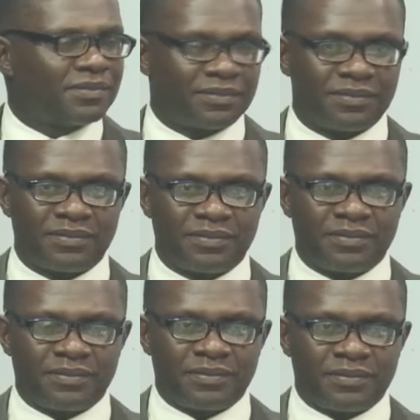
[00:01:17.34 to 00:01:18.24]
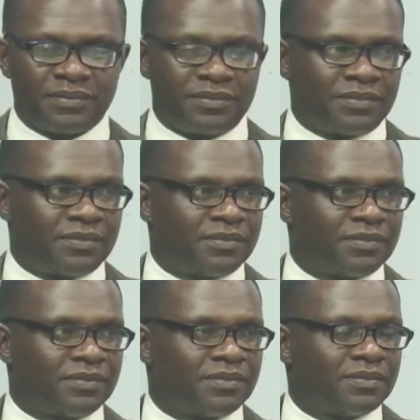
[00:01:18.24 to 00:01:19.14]

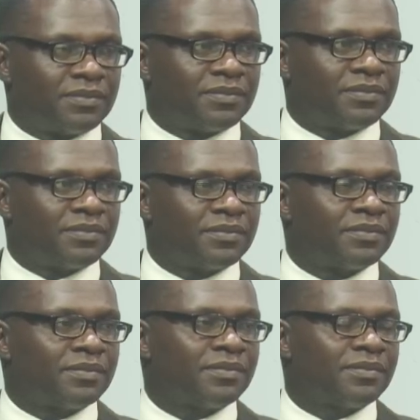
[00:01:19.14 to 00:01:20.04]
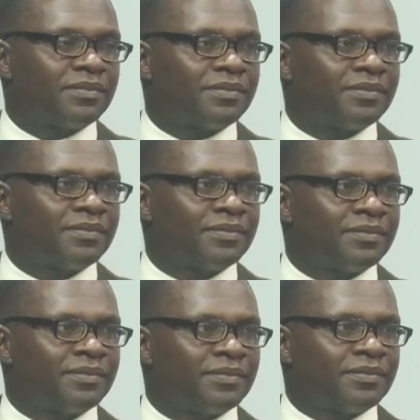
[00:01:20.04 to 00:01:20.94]

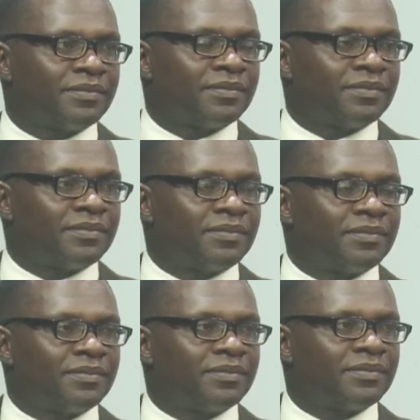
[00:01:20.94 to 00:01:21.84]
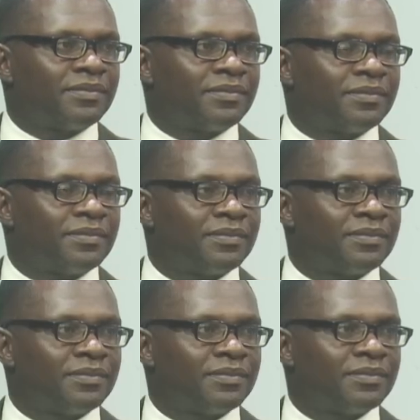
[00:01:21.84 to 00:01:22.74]
This person isn't speaking.